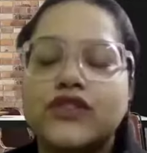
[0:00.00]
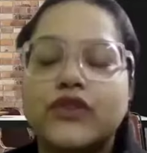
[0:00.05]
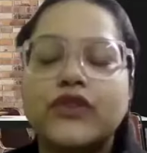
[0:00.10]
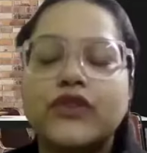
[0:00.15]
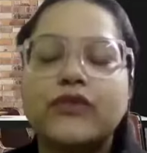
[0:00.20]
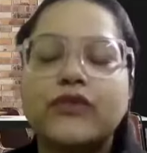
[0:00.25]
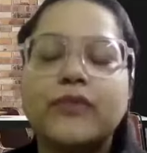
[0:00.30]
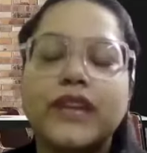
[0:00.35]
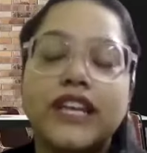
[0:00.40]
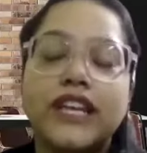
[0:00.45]
you
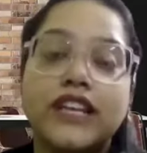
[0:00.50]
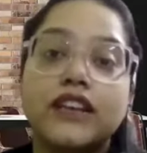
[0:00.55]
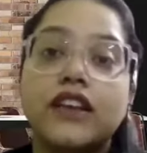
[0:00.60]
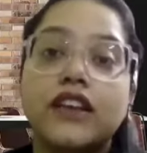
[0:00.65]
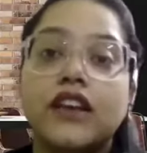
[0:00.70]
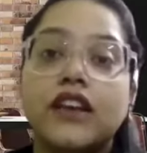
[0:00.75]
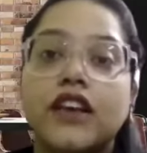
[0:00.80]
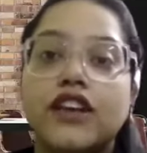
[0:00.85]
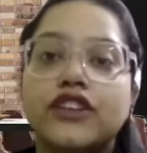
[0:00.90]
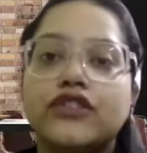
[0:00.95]
mean
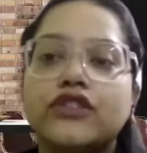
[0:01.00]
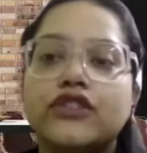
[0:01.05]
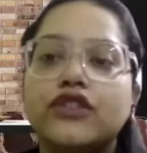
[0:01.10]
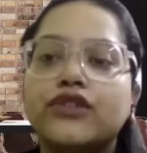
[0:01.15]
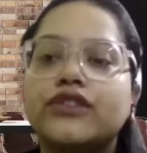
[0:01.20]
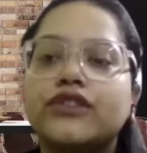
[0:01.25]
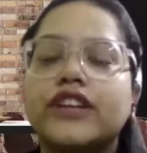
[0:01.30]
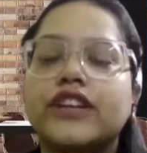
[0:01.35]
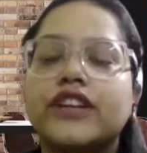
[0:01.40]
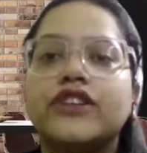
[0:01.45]
you
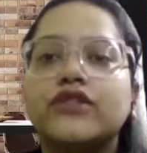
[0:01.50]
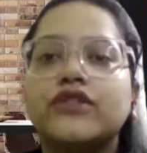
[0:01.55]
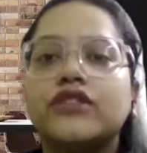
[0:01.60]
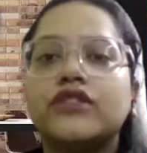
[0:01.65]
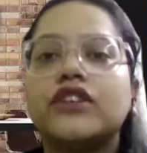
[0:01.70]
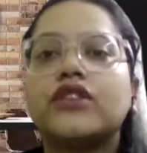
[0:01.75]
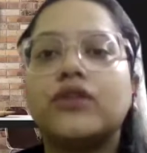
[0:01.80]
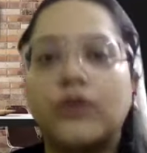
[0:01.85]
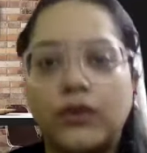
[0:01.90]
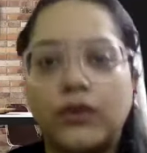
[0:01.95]
looked into the
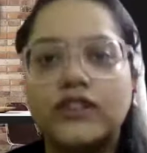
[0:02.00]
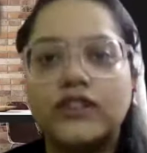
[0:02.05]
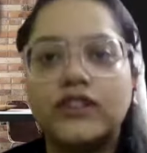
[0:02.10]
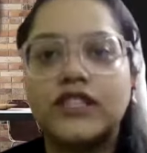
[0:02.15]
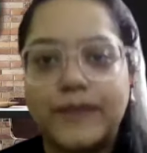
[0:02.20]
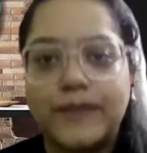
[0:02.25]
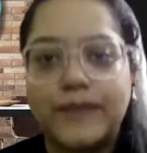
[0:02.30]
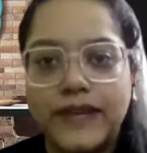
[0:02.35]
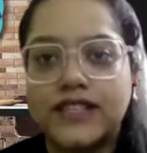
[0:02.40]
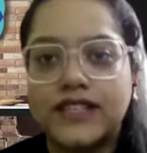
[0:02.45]

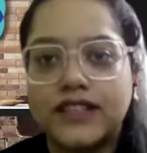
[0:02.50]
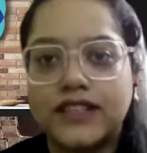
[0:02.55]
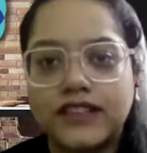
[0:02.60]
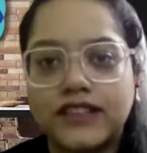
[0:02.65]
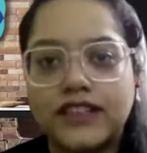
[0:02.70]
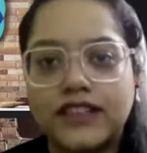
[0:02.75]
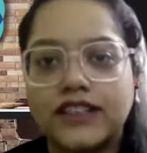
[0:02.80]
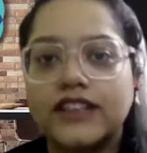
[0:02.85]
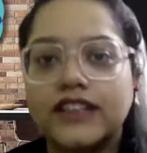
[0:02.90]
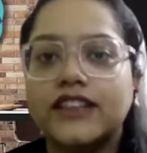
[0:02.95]
codes
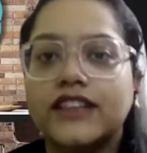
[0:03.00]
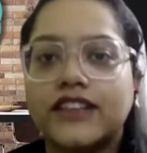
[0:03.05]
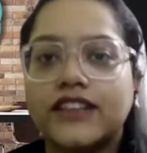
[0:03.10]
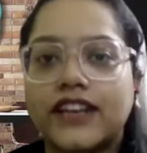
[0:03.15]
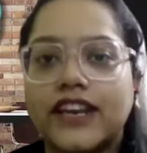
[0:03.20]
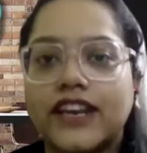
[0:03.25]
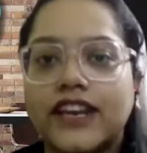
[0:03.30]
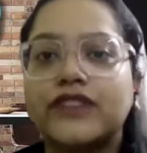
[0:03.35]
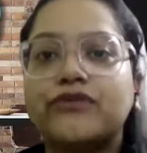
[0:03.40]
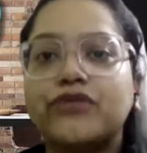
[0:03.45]
basically,
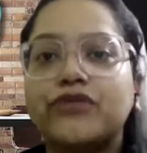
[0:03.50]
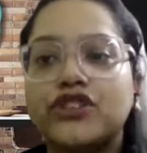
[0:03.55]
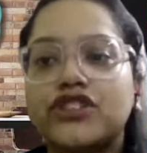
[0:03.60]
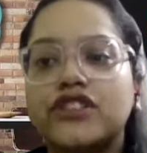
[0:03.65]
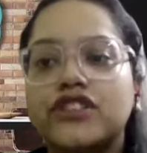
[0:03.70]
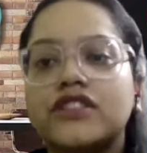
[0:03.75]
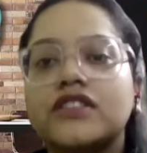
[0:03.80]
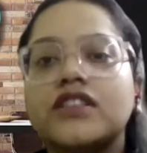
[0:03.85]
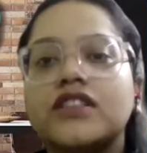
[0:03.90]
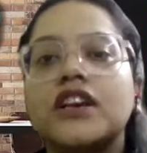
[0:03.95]
right? Which is